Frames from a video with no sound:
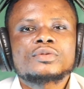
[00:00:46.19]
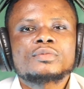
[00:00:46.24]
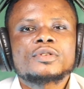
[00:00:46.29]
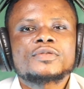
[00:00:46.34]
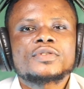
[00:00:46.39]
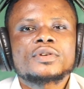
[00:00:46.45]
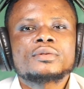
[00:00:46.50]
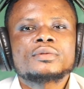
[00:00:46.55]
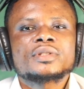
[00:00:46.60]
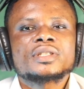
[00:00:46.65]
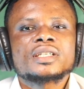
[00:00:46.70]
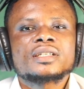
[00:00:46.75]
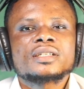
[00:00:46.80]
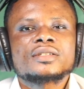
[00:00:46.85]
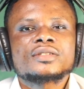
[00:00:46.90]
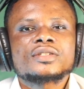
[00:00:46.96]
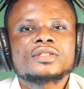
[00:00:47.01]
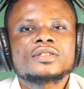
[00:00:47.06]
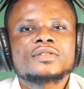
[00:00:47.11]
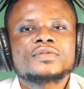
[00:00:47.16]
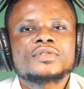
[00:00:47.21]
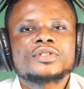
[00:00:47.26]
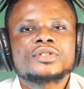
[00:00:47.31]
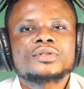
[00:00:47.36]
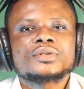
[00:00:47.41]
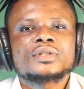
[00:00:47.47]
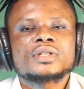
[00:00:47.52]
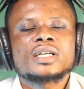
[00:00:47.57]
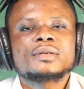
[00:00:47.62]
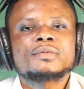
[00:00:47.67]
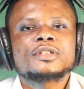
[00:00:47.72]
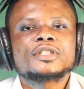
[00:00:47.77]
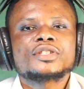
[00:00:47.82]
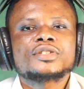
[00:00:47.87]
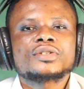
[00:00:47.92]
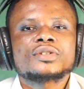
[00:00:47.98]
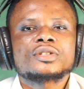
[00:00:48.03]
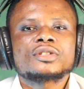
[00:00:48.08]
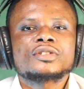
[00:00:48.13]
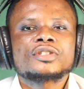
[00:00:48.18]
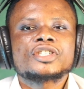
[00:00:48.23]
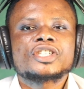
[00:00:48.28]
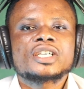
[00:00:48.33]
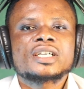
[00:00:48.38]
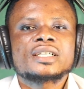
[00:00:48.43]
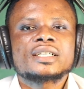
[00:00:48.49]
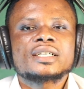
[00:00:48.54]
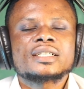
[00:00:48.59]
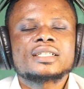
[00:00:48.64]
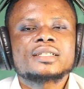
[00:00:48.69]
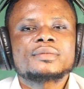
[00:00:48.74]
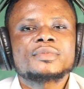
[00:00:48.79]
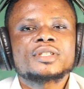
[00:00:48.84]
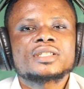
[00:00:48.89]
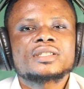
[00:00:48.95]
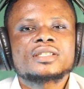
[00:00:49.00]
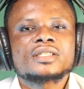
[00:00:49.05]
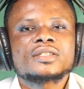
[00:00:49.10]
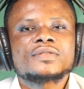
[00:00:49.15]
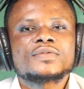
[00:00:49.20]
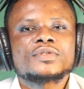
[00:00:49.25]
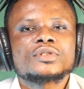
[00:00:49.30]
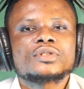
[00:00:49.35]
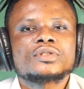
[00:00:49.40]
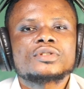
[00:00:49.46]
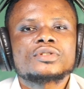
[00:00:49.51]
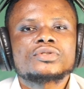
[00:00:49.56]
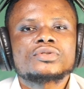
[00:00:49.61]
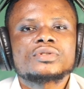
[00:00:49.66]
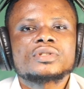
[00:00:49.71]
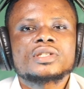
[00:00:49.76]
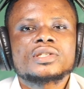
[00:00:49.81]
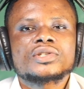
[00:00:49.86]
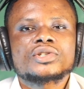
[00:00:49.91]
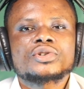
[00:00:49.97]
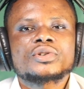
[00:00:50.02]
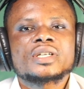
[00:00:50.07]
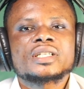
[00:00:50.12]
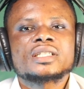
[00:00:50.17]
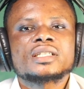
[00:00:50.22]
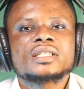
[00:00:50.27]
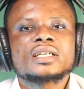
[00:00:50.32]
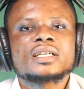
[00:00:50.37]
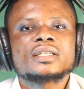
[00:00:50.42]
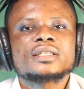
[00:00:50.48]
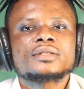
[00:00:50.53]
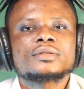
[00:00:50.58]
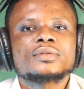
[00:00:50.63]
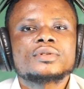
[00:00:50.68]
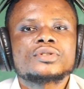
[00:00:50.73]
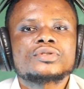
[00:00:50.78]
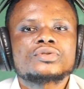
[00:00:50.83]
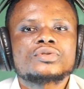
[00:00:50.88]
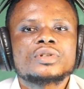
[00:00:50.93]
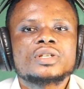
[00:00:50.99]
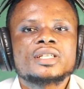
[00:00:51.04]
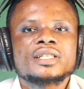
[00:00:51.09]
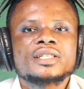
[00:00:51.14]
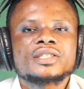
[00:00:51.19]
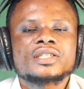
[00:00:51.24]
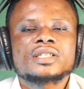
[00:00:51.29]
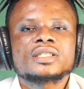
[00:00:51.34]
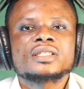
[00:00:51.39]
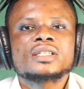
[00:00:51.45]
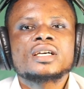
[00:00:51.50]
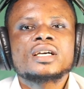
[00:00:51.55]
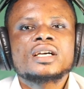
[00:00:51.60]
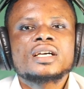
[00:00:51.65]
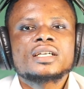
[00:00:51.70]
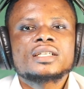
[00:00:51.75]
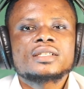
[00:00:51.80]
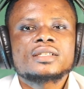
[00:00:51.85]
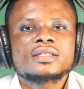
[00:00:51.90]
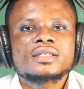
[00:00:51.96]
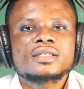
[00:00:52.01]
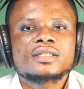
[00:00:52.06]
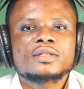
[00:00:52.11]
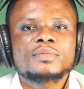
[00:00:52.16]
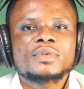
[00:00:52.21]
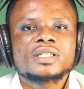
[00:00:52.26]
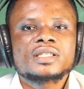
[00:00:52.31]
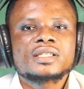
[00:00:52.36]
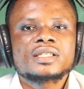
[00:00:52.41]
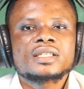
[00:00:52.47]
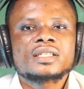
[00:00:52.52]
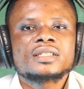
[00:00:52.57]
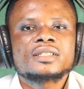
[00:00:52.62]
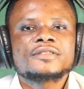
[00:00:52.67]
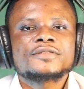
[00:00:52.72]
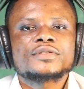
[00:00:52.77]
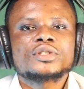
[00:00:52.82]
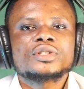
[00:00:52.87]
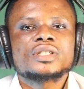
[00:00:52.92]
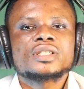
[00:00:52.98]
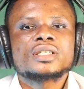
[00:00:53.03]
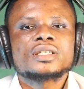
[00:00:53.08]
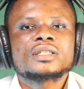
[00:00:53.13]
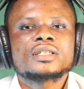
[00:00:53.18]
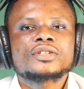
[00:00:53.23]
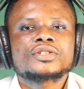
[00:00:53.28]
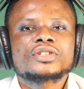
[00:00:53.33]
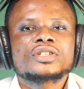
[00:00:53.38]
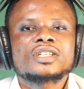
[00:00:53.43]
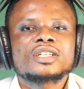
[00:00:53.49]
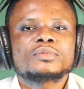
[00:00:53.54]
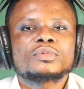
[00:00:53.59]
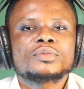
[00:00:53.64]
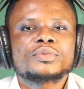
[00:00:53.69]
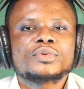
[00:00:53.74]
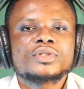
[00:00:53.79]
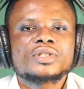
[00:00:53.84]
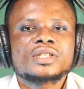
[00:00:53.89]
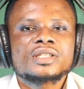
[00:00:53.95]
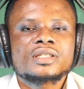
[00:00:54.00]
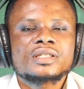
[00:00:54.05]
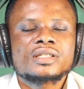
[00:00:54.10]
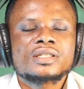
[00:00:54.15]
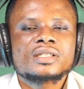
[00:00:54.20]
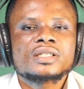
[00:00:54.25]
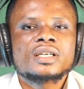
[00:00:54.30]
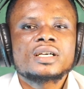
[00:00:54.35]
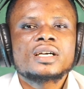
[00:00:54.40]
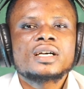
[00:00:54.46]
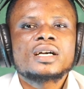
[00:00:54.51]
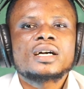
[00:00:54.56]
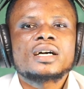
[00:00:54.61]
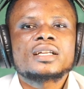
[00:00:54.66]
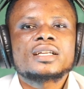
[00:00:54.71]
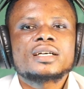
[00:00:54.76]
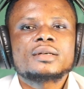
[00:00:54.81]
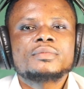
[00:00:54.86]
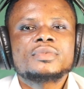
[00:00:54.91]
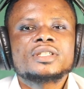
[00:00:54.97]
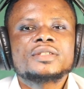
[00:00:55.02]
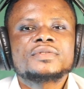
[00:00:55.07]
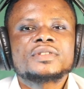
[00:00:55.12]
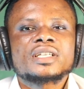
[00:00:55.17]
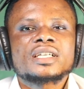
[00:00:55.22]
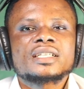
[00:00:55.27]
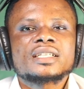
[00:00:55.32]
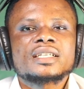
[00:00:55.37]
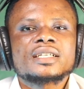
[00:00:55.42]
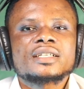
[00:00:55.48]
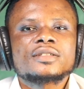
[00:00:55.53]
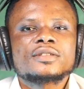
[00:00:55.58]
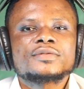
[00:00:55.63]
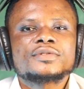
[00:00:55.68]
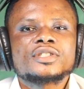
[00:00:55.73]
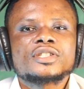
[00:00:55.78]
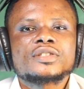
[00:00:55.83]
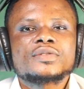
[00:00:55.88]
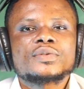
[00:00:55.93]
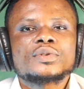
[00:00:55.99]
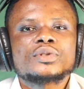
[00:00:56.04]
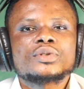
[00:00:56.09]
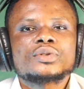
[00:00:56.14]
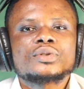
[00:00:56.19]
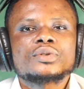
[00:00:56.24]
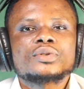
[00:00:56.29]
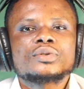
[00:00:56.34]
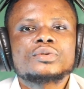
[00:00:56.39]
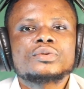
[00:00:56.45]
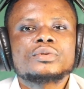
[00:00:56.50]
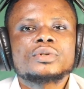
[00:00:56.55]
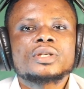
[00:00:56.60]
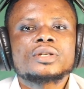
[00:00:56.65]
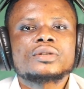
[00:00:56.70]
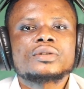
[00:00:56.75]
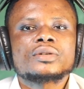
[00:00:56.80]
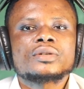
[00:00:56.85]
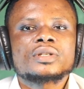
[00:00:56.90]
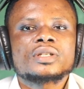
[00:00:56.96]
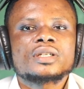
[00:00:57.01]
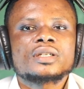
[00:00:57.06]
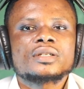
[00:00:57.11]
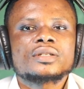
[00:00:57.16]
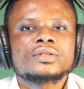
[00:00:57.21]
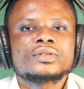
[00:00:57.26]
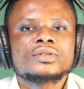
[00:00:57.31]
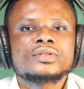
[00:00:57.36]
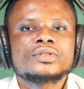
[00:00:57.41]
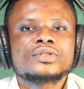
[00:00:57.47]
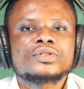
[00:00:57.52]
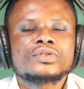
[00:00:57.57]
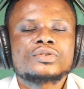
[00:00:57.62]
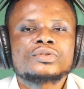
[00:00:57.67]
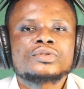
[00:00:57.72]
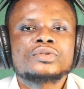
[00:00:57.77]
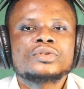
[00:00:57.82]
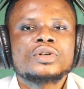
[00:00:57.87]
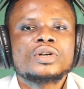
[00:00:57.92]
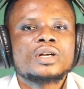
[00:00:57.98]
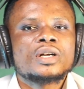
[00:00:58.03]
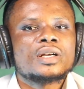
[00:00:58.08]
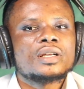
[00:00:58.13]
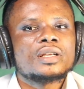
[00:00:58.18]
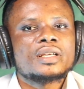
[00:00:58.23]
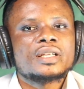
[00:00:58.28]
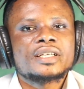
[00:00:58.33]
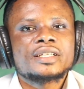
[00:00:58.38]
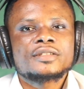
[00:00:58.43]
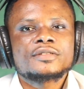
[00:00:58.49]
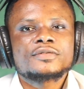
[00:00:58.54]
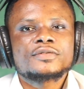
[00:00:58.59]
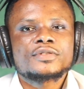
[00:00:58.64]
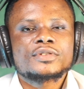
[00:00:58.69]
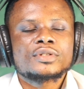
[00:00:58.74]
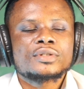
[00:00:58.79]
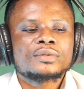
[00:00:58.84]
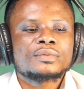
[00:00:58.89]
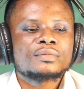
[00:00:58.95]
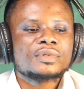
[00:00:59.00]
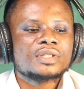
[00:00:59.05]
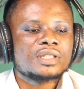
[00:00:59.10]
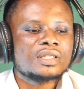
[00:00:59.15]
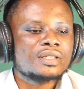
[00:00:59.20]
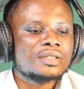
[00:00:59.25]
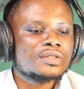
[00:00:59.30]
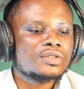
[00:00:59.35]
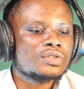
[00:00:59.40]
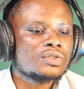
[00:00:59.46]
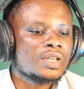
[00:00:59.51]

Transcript: So before we get on to the video, I'm a theologian and I make this video not to discredit anyone's religion. This is basically for educational purposes, and I believe that at the end of this video we all are going to learn from this.